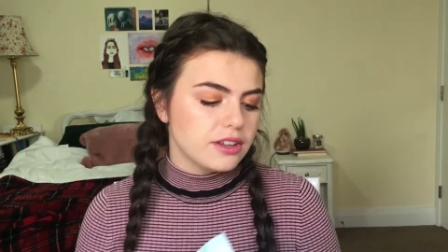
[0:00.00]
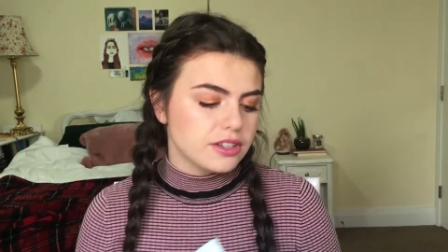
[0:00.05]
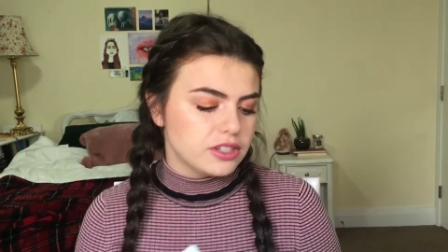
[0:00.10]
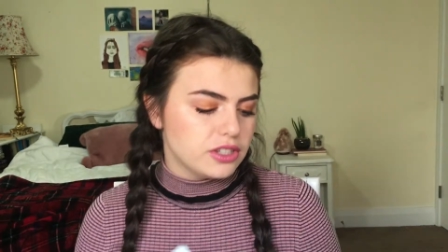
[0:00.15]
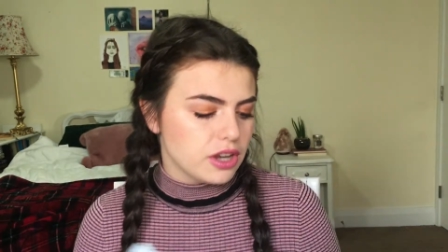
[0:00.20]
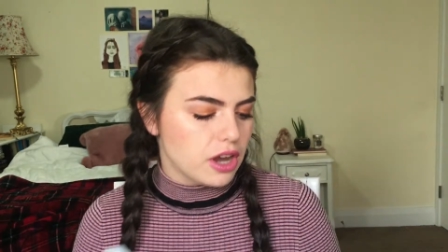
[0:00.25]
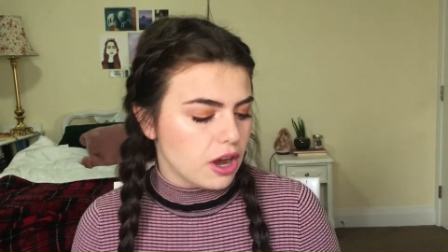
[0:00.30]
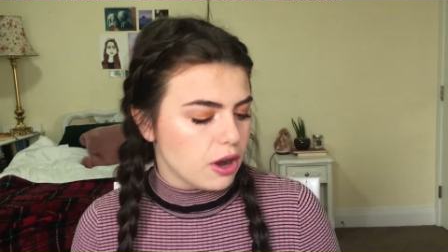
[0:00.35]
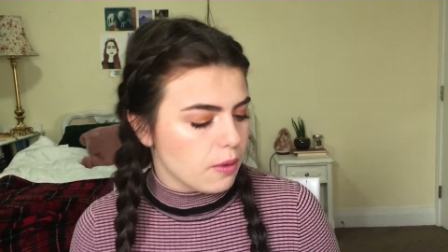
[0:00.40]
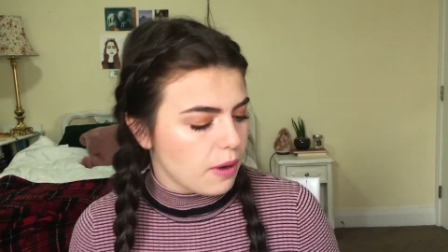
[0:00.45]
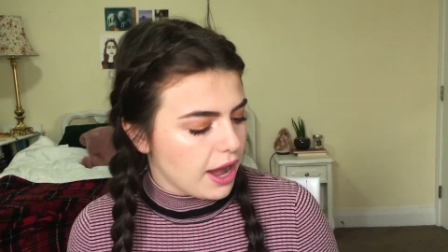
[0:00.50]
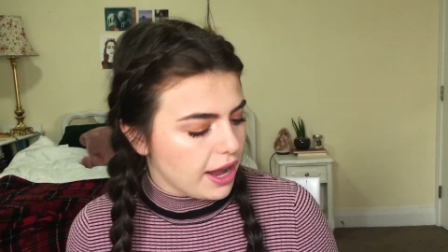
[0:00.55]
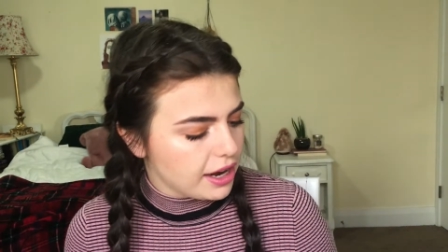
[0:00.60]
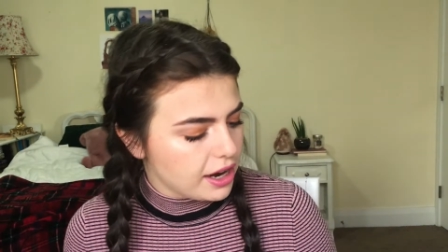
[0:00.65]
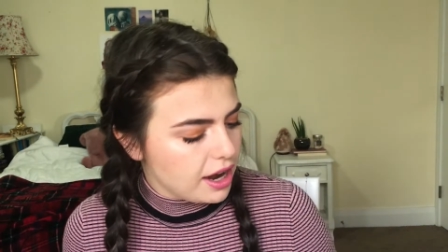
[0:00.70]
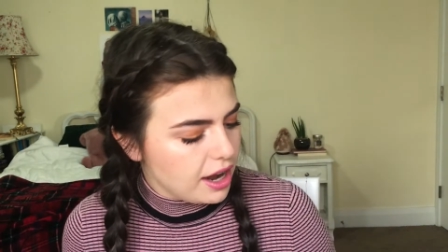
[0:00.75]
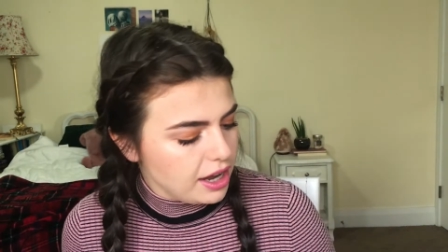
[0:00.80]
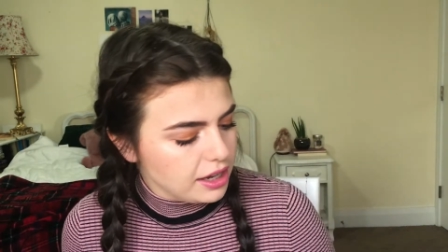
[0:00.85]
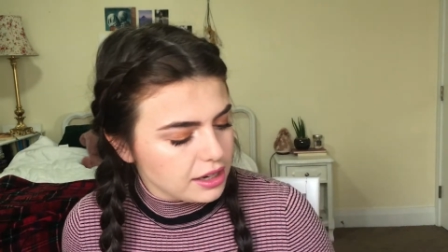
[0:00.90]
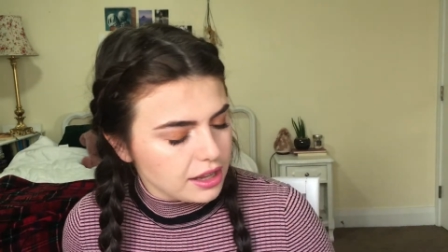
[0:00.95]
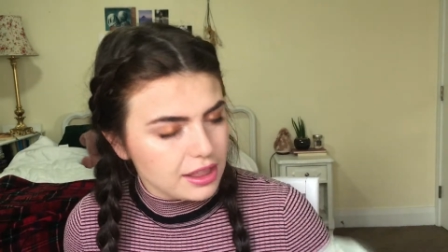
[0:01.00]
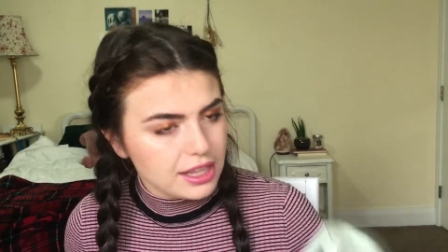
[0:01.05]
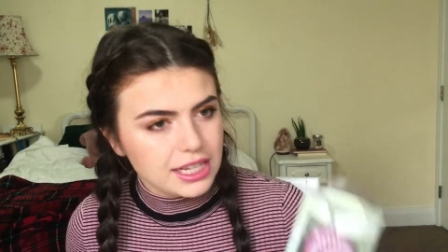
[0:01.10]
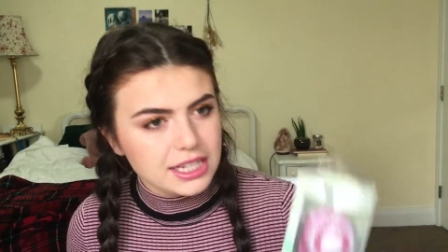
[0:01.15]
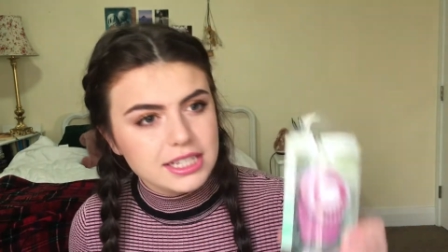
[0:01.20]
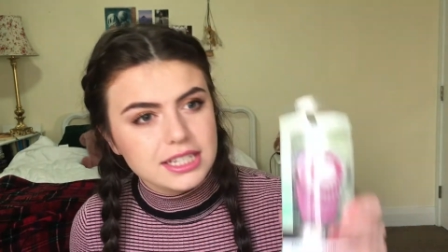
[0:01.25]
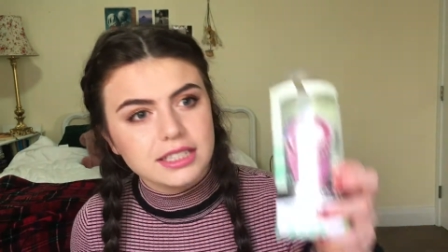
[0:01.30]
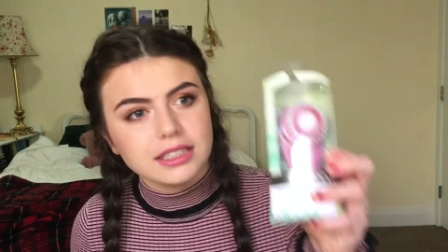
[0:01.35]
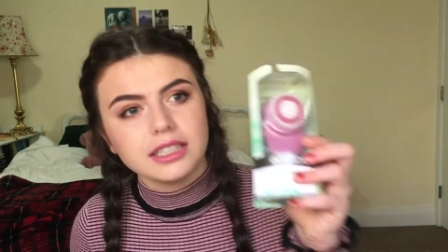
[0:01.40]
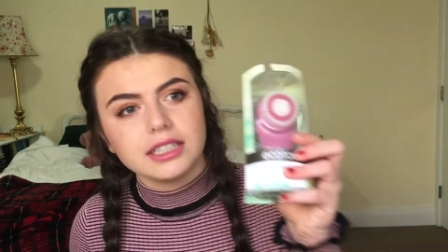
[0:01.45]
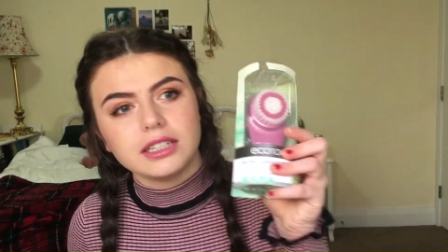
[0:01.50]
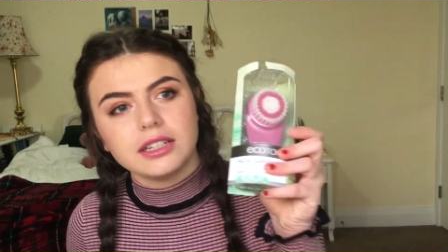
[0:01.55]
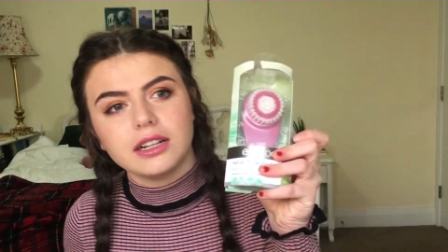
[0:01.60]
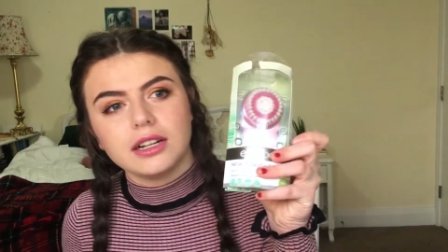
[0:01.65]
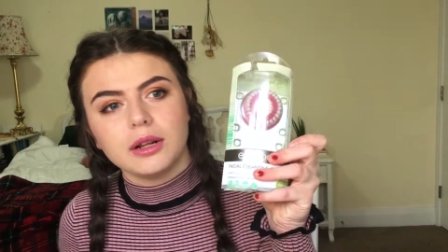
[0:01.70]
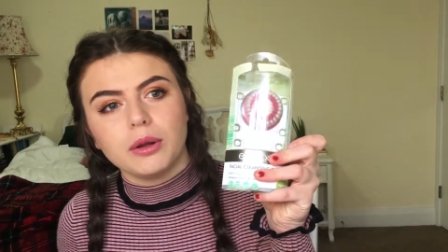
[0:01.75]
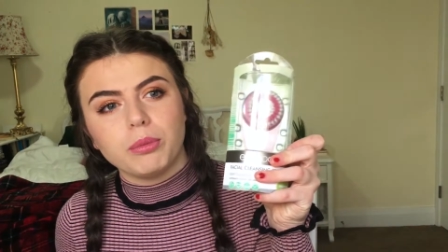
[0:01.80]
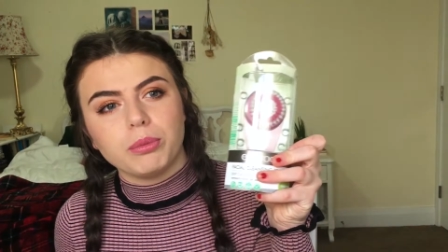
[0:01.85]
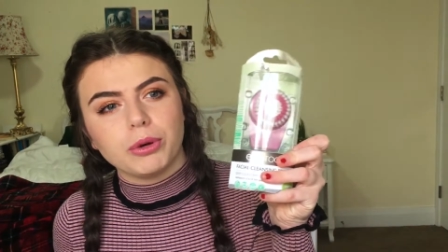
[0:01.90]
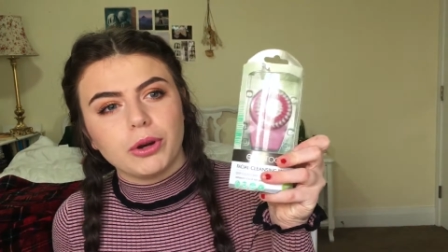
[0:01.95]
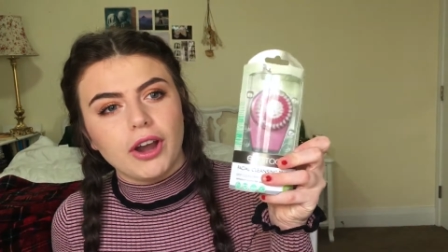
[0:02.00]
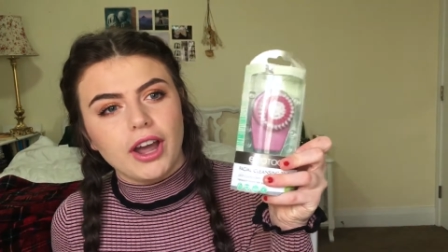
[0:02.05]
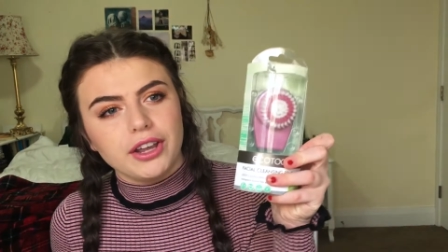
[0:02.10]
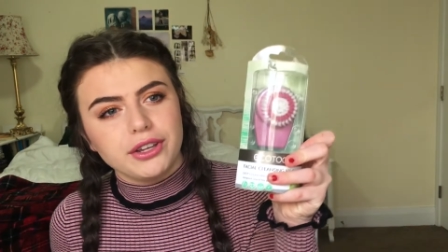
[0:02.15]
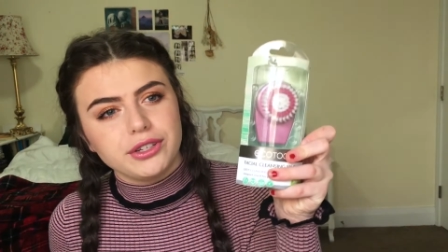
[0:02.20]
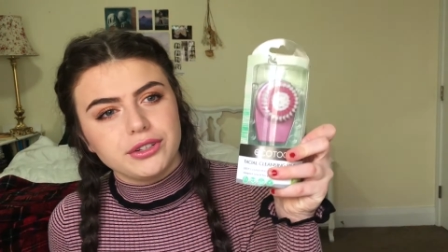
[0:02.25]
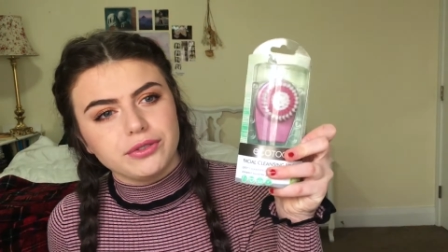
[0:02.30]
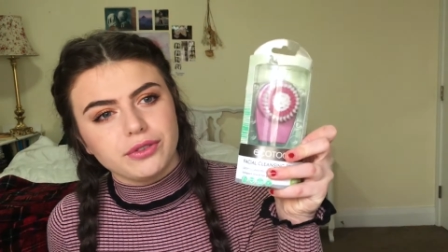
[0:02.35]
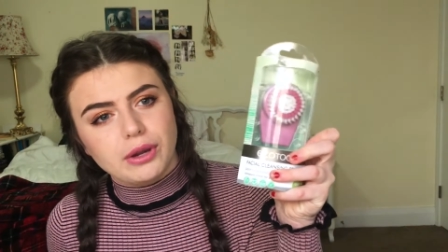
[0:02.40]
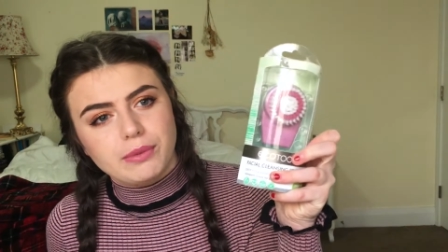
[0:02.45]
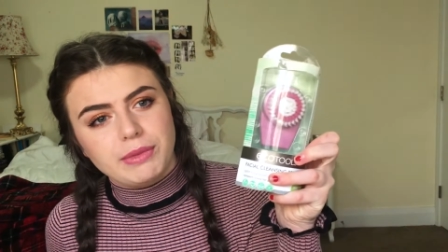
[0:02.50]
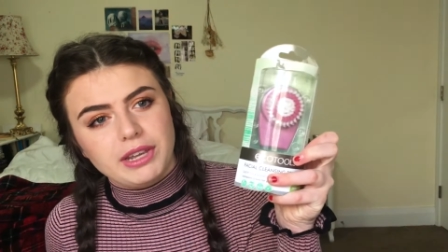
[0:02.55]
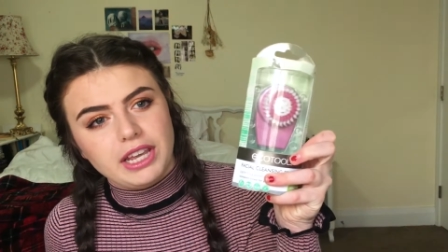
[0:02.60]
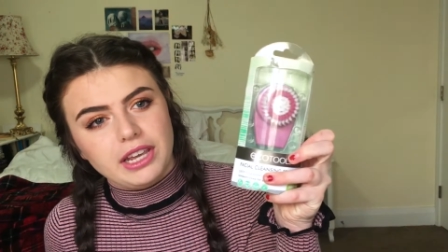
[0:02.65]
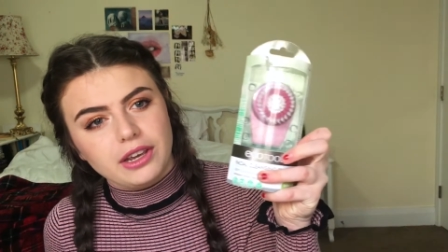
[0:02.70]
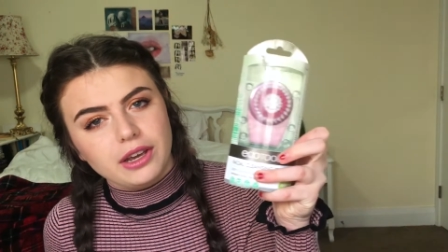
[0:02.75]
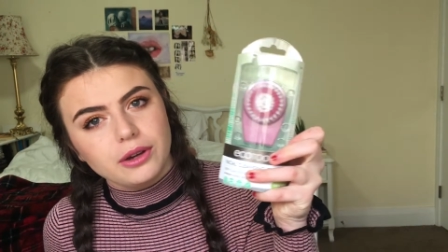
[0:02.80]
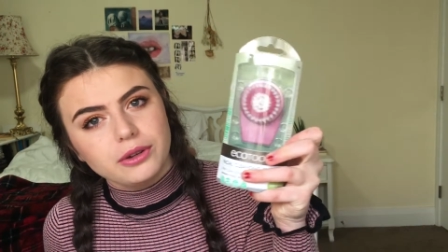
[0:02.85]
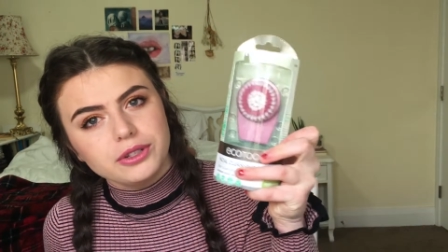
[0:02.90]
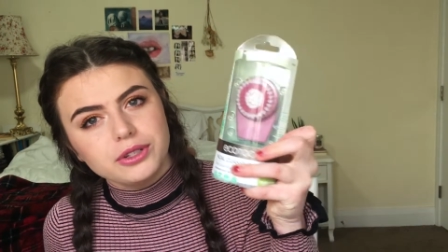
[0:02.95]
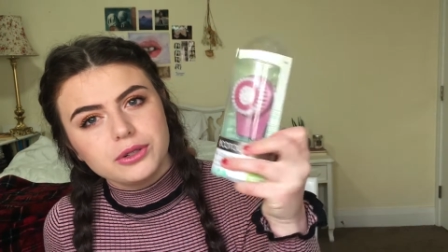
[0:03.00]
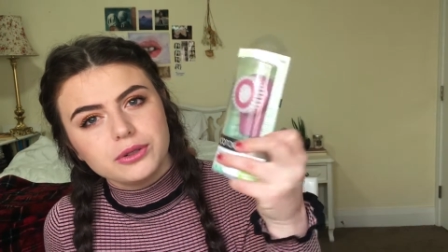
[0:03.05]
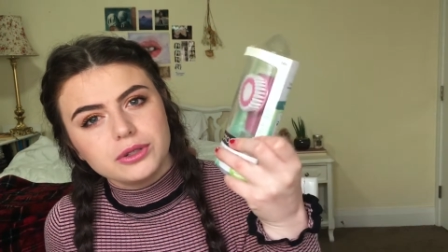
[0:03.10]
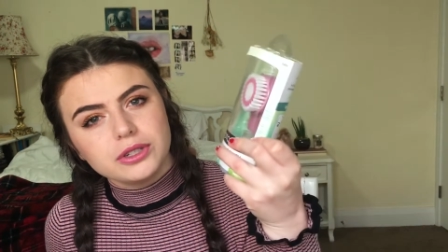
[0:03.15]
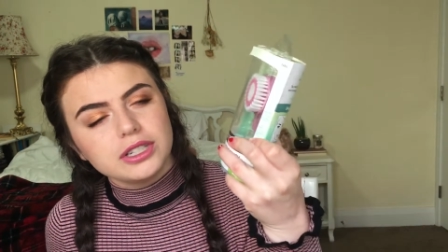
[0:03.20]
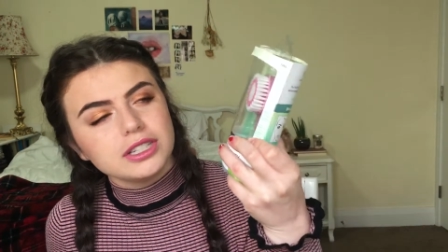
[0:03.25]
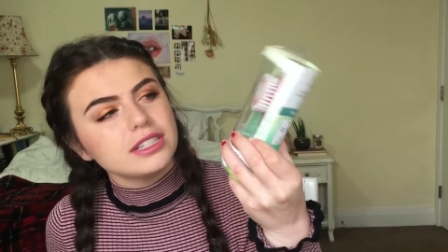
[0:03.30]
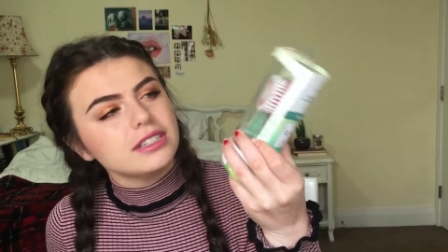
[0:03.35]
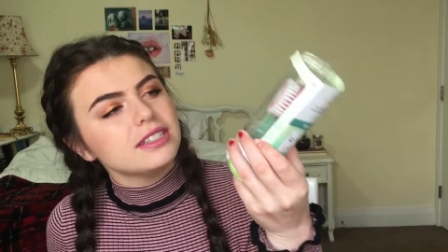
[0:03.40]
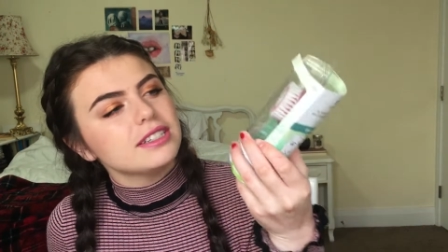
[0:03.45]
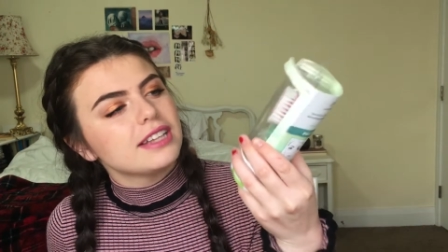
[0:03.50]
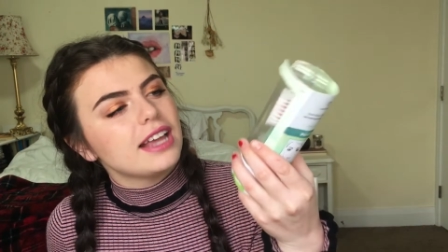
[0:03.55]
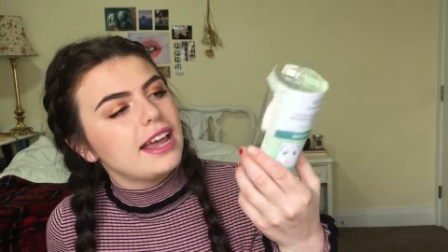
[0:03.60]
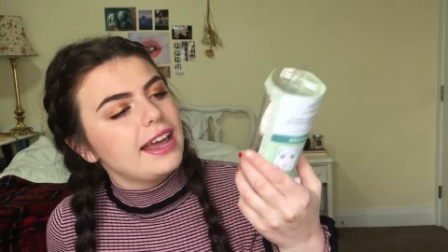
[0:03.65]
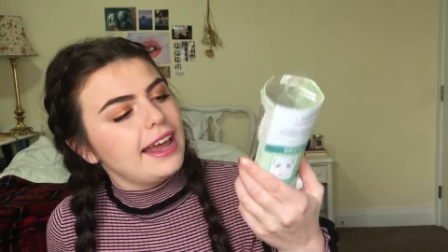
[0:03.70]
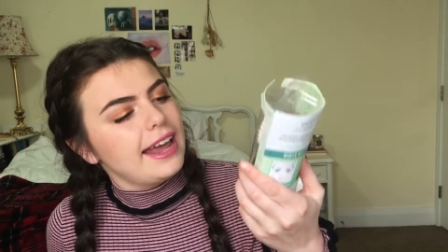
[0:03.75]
So I got this little brush from Eco Tools.